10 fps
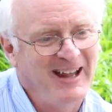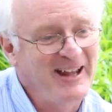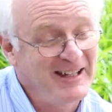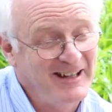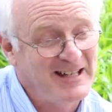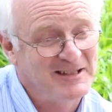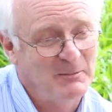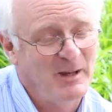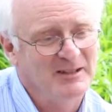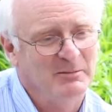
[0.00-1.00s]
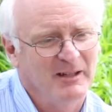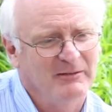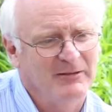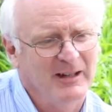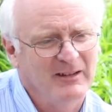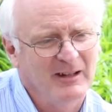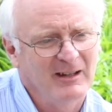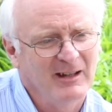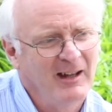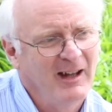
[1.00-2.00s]
I think that's the best way to phrase it.
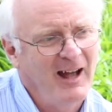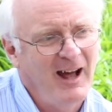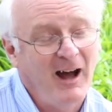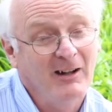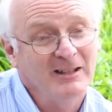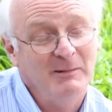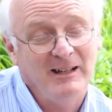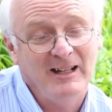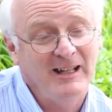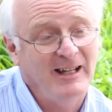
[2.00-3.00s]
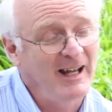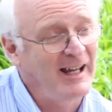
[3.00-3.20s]
Ultimately,